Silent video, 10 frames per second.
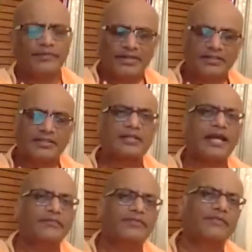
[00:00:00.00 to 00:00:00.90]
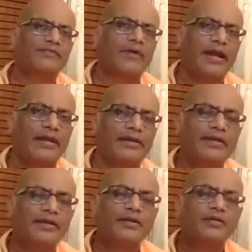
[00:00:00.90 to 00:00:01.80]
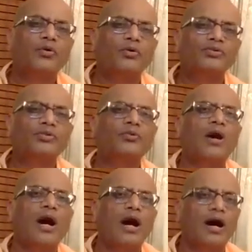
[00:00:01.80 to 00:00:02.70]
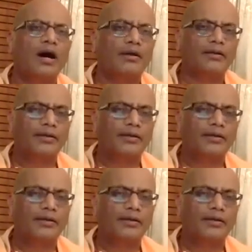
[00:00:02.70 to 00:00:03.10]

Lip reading: Even in this life, we will find those who have